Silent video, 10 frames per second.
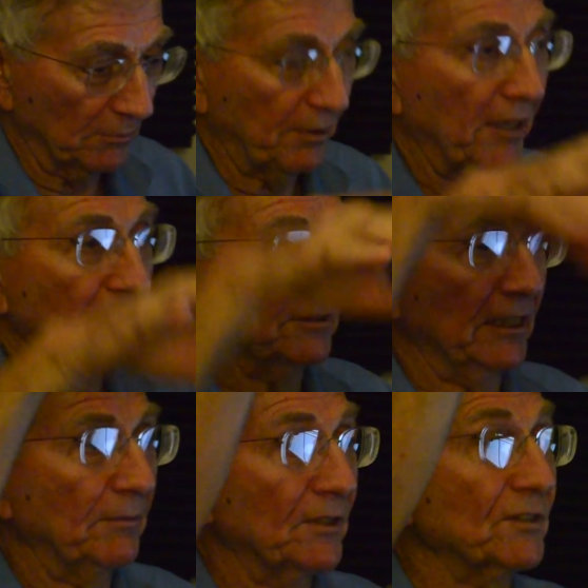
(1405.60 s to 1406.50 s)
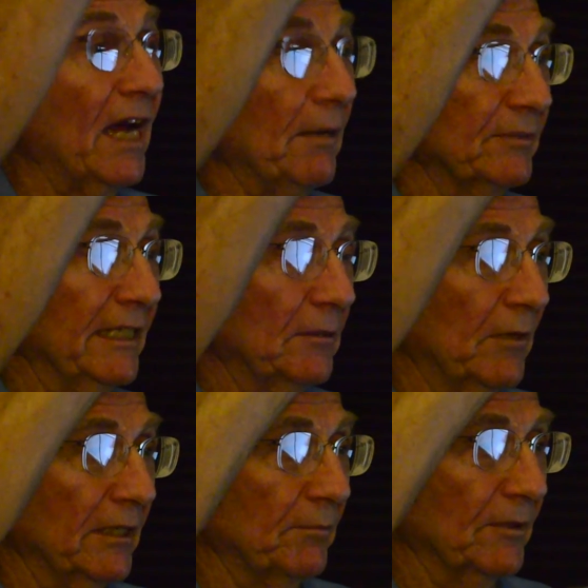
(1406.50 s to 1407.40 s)
parallel to them to stop. They didn't
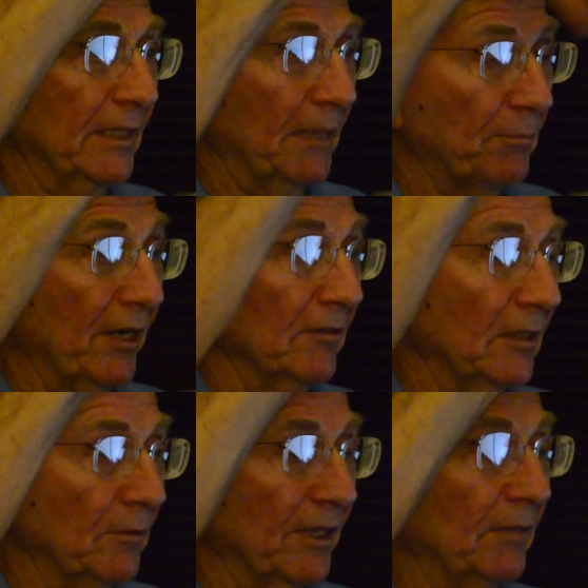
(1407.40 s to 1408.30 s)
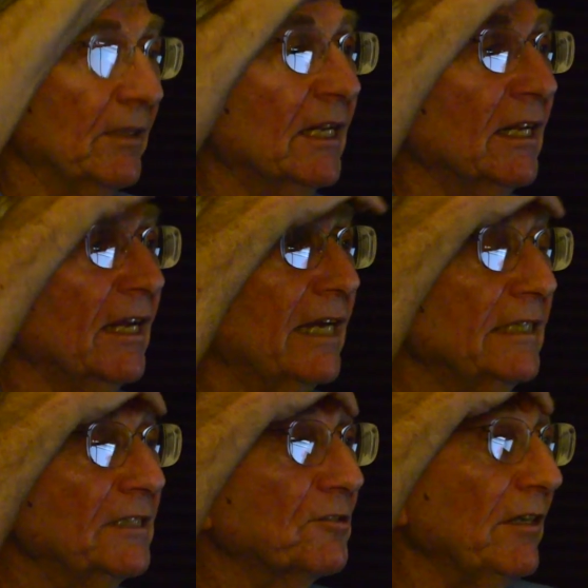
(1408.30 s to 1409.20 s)
want them to get parallel with them. And
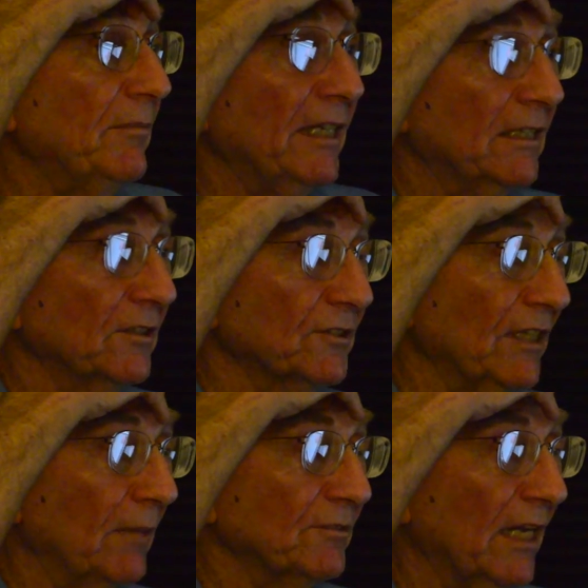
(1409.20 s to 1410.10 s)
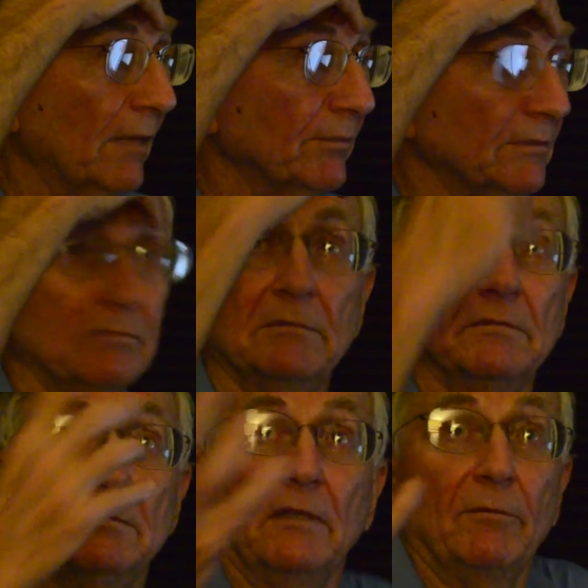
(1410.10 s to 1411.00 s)
they'd scream in English, stop, stop. And
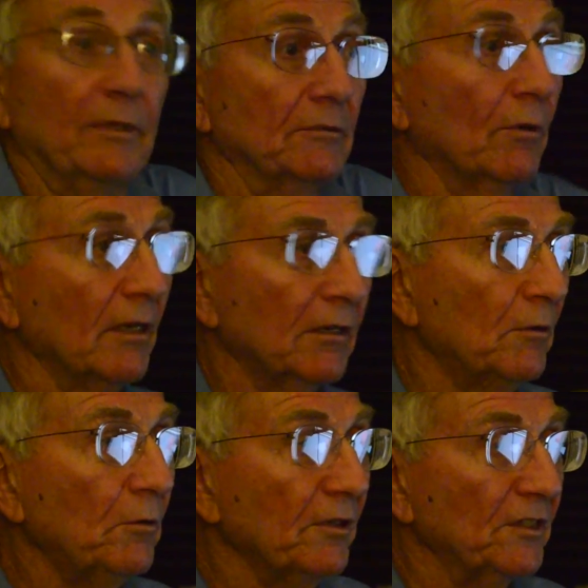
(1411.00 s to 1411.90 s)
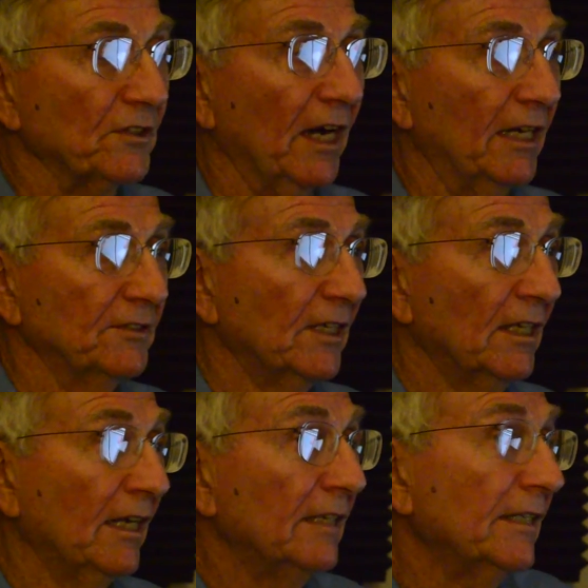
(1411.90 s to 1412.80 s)
everybody's, well, who are these guys?
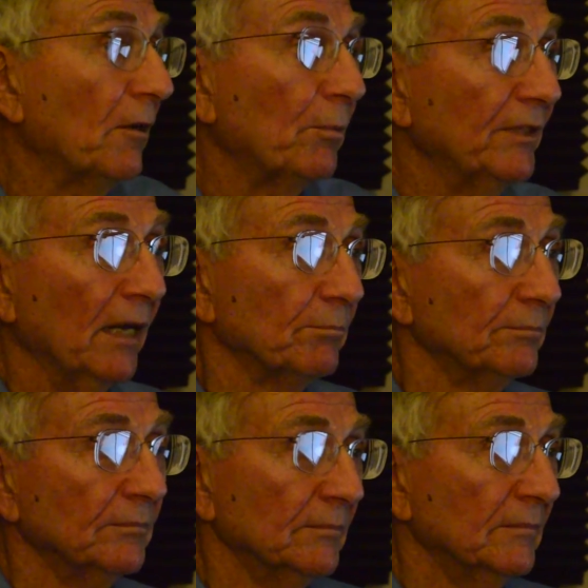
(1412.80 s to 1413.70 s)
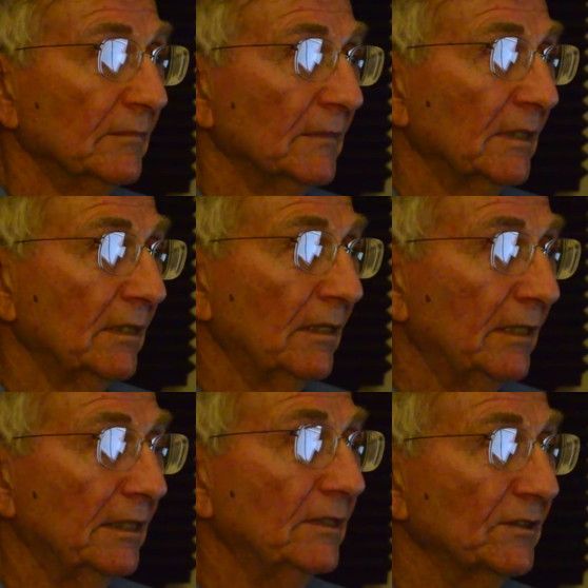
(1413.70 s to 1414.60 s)
And they opened up.
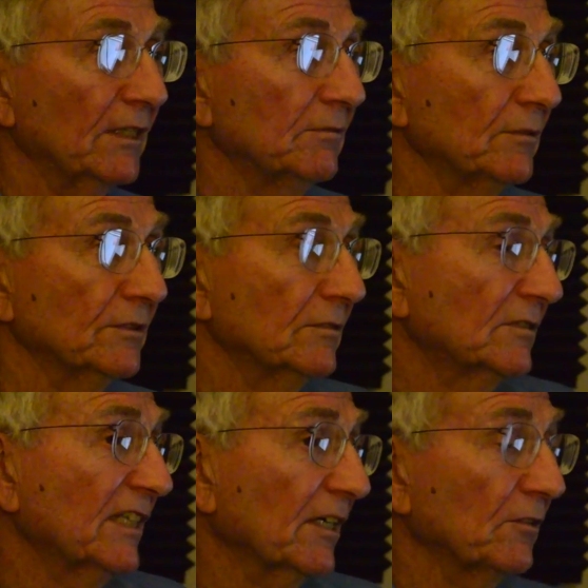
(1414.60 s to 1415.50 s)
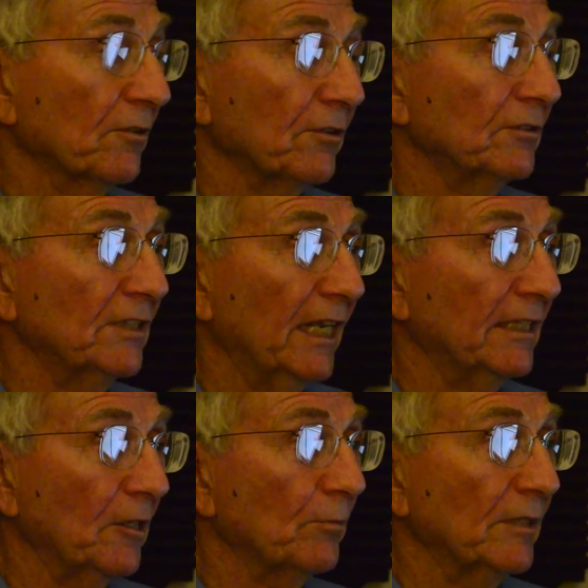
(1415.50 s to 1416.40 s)
And he said it was second or third day.
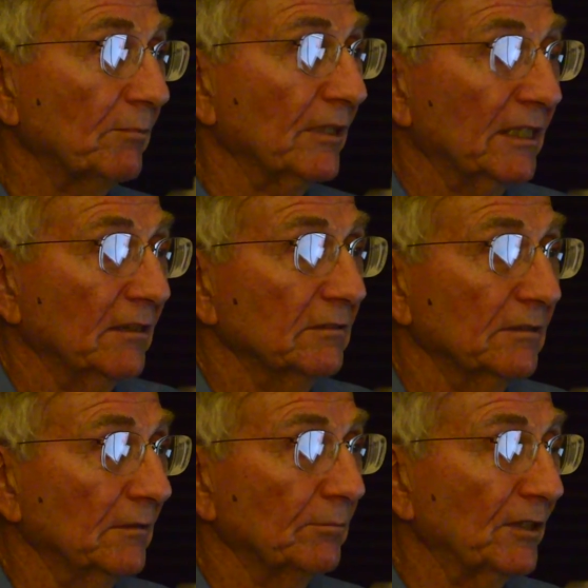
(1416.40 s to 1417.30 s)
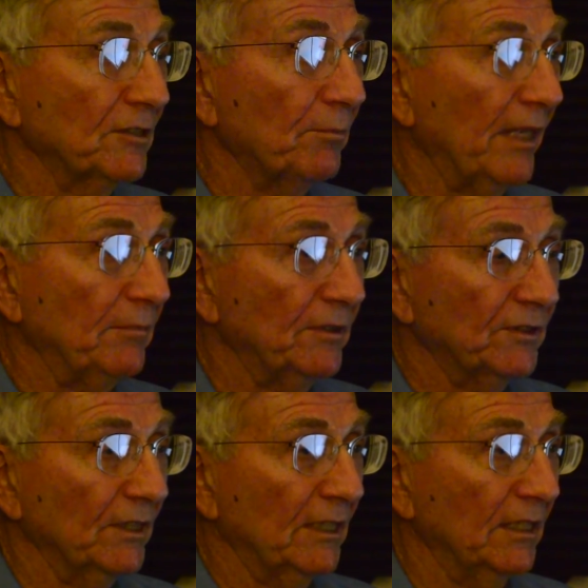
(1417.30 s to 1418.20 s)
They opened up and killed a bunch of babies
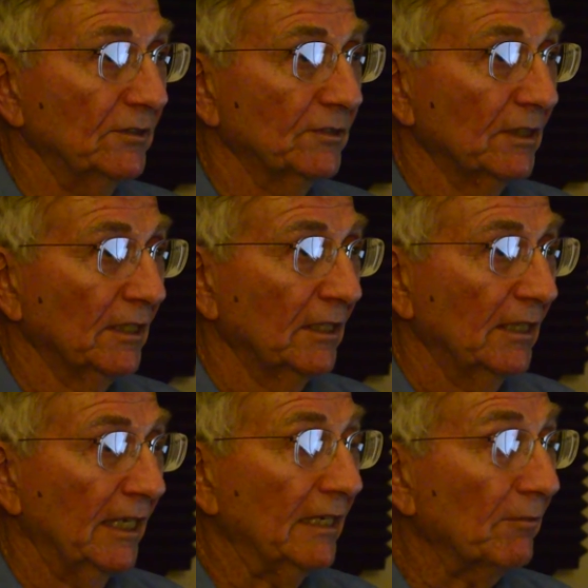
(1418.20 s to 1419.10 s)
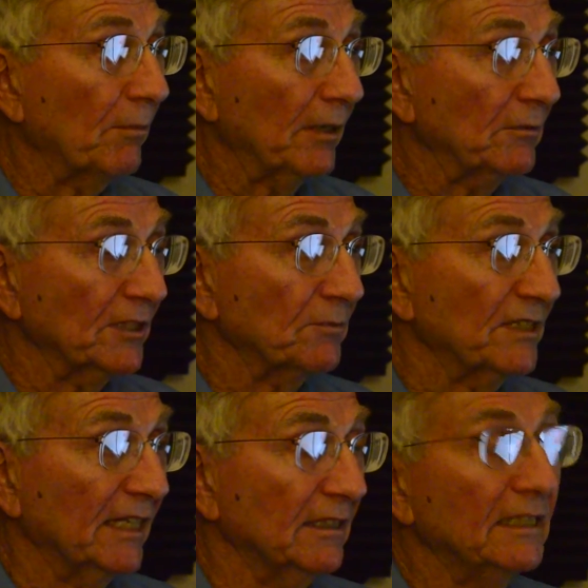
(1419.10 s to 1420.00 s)
and kids. And everybody was
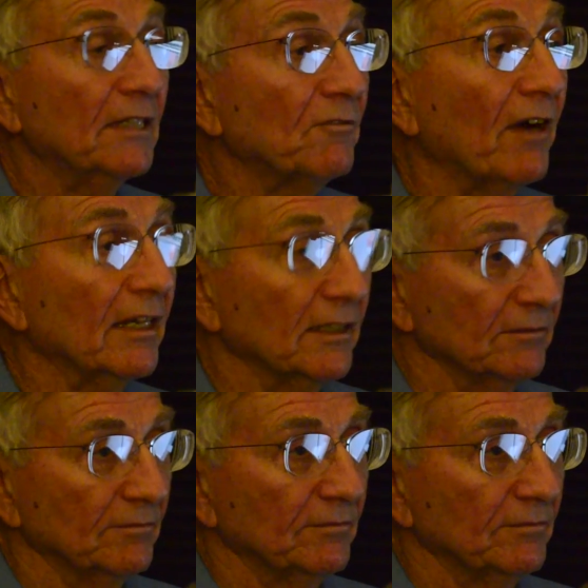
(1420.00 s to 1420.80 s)
upset. He didn't file it.